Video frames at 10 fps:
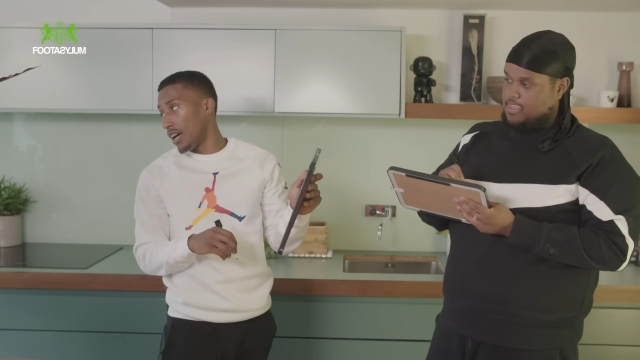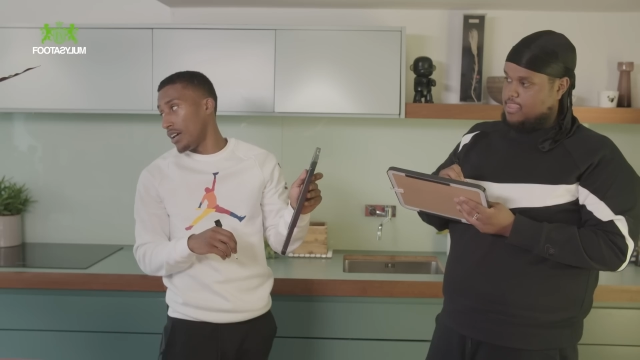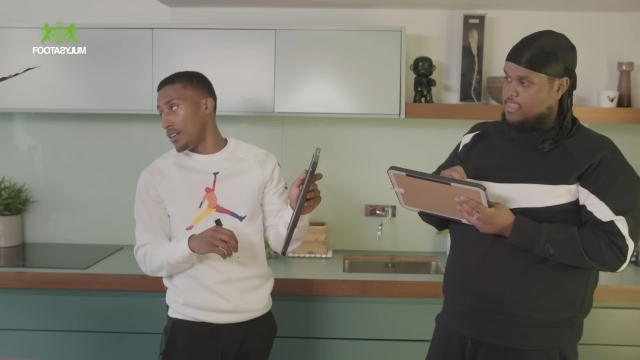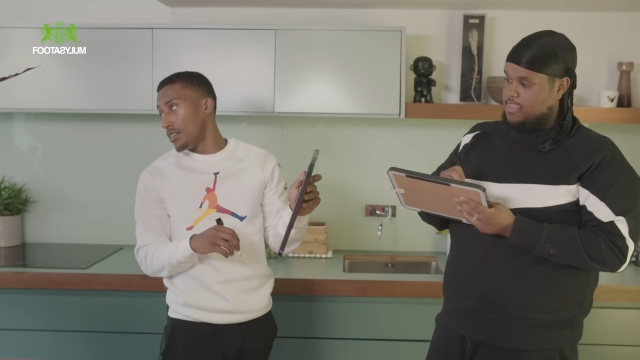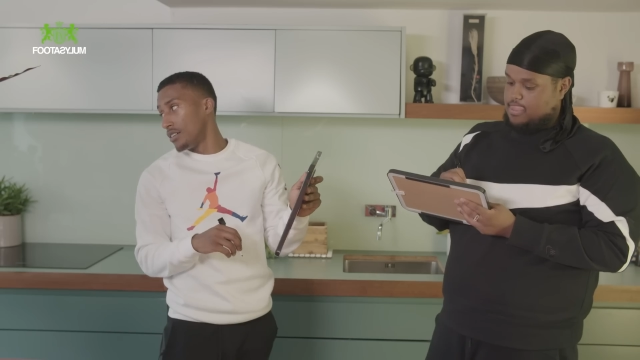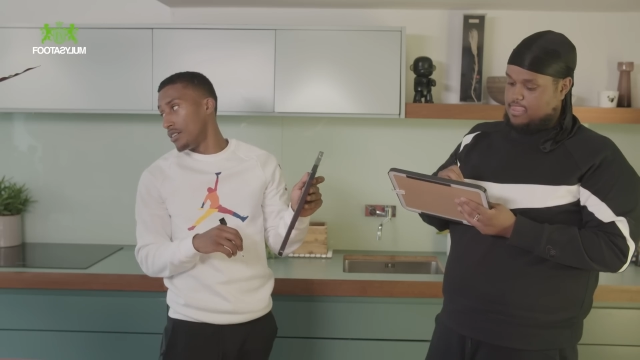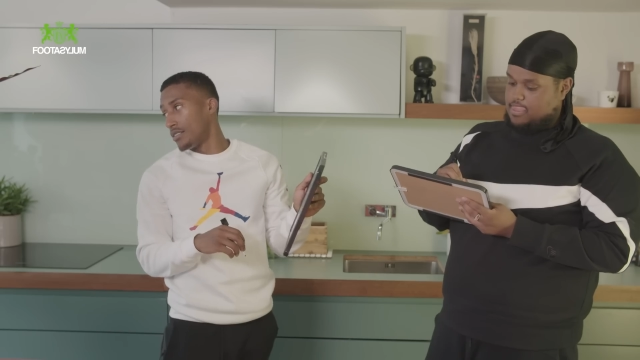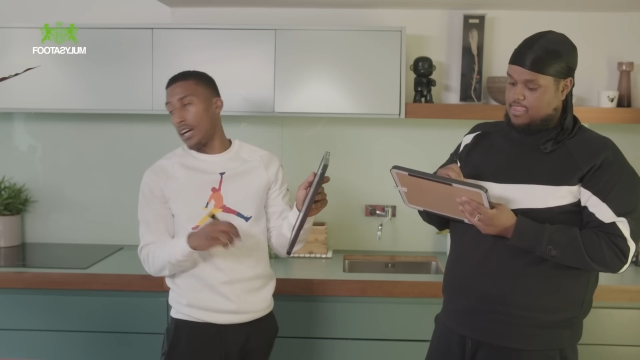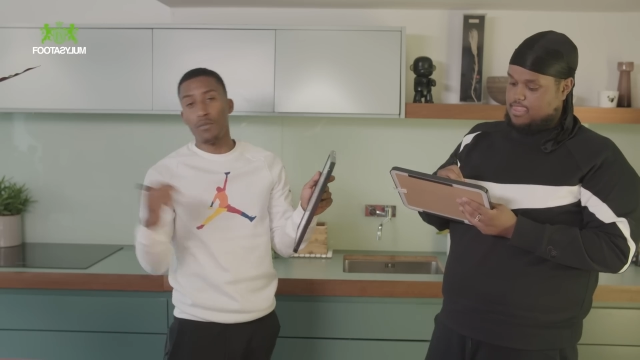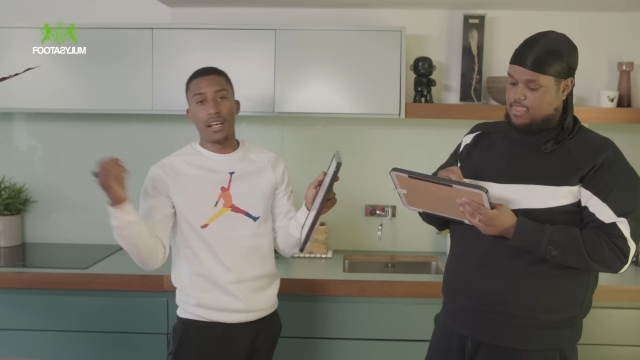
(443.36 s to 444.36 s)
Speaker 1: that it?
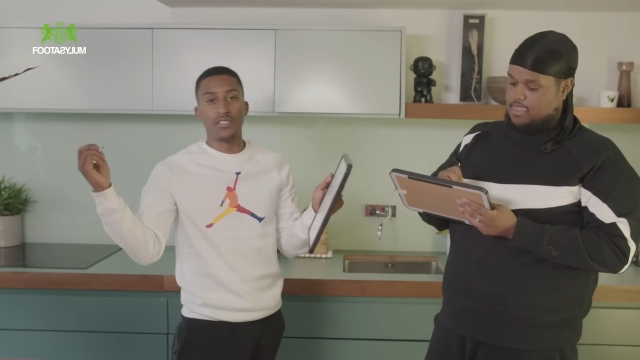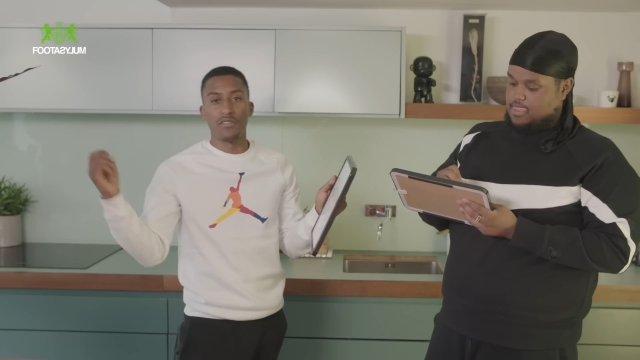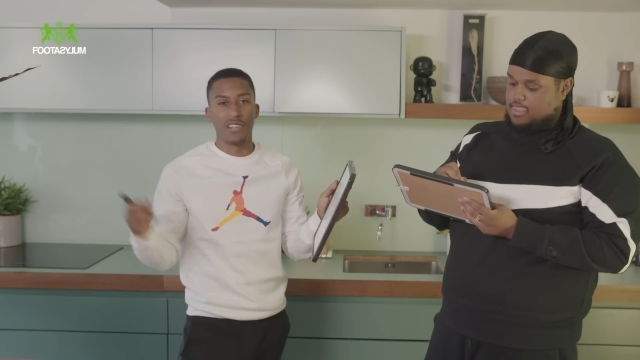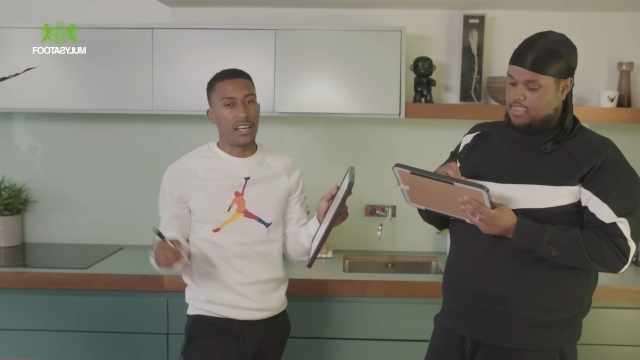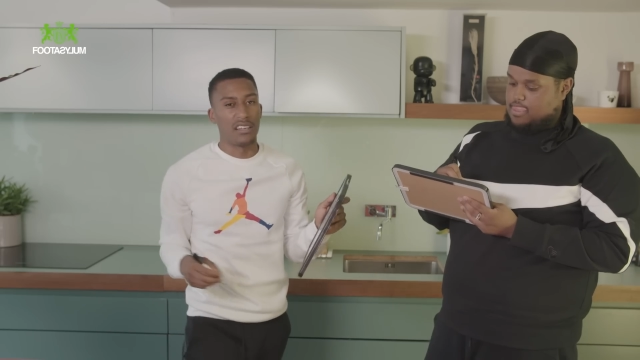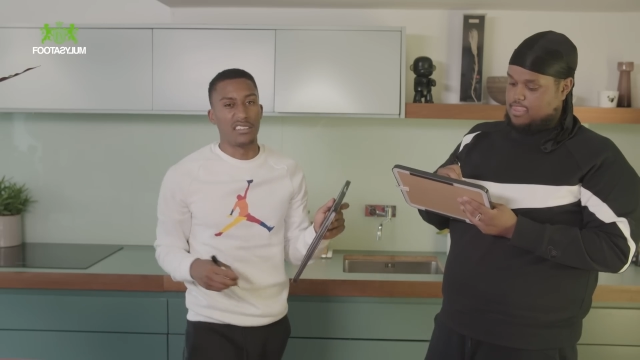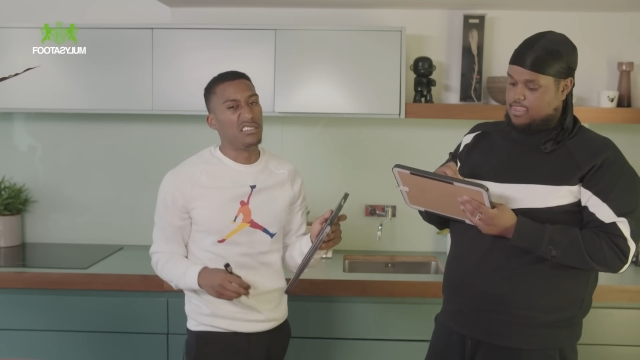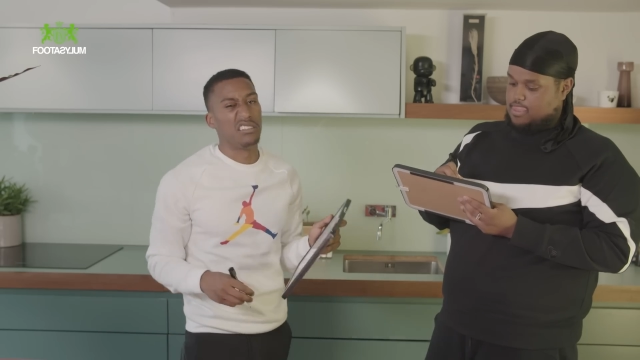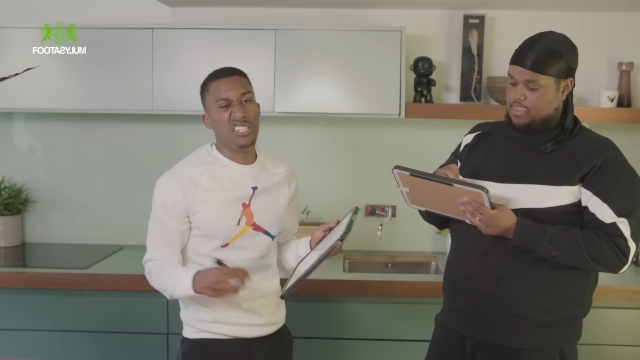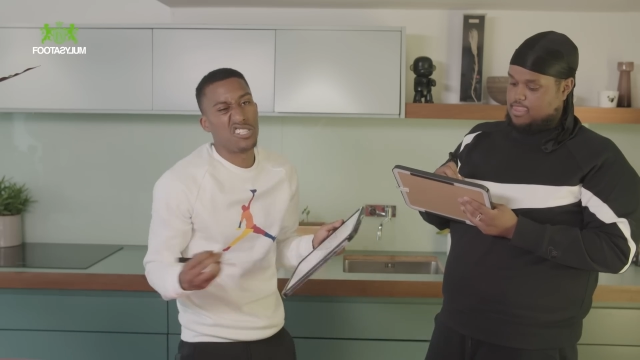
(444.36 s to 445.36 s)
Soundman's over there.
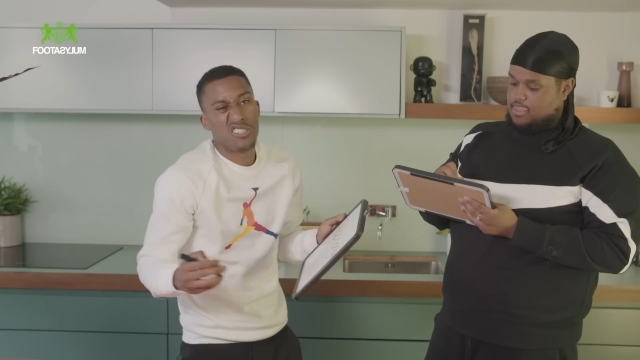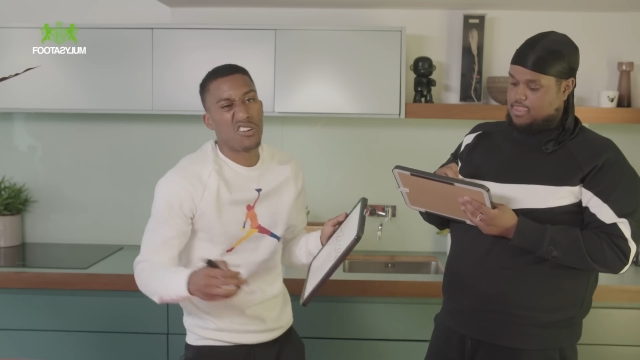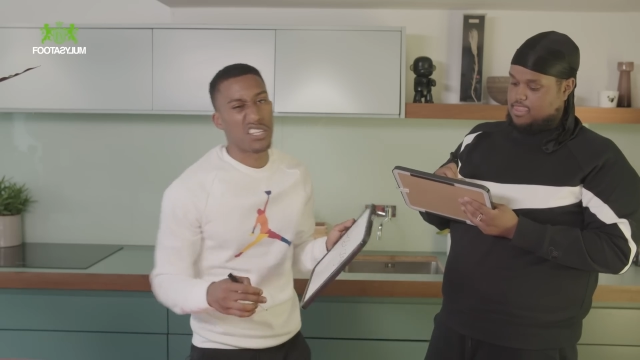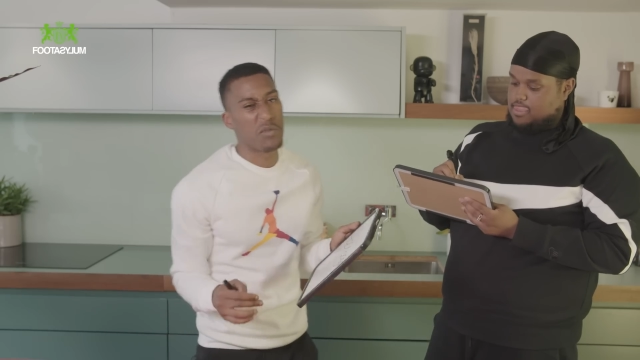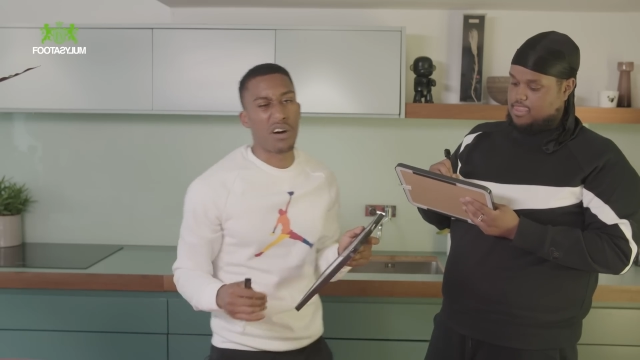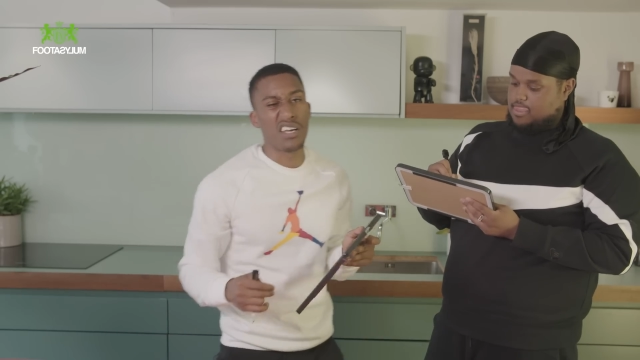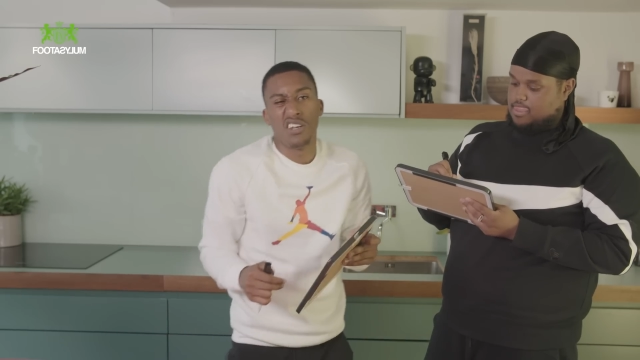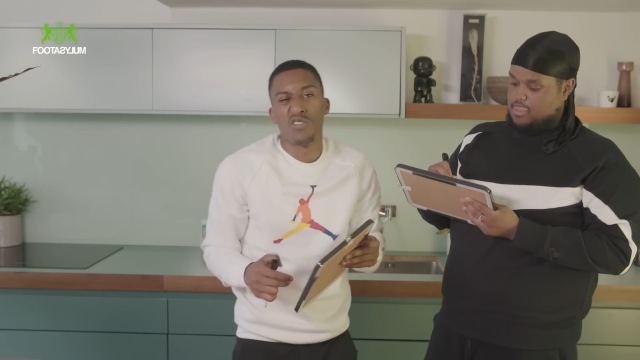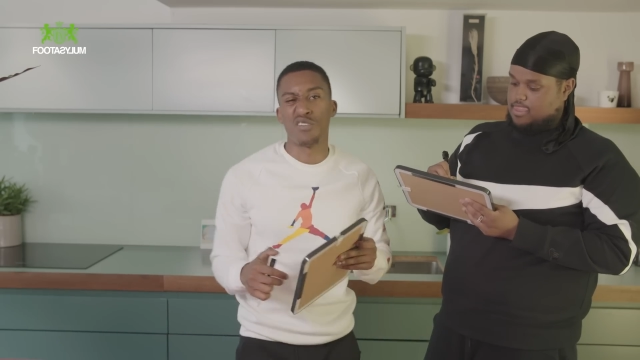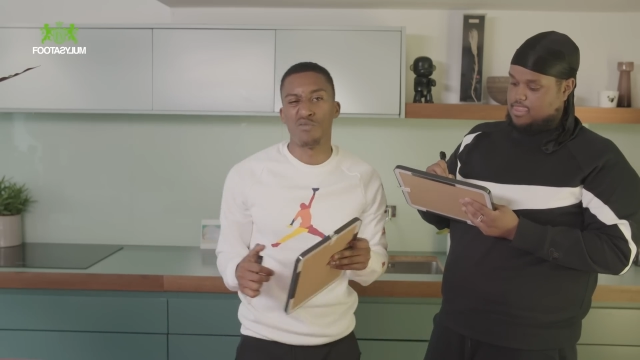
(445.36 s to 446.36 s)
He just nodded, but he
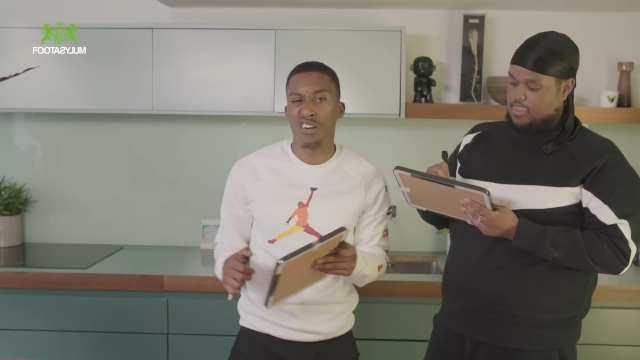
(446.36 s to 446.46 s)
knows I'm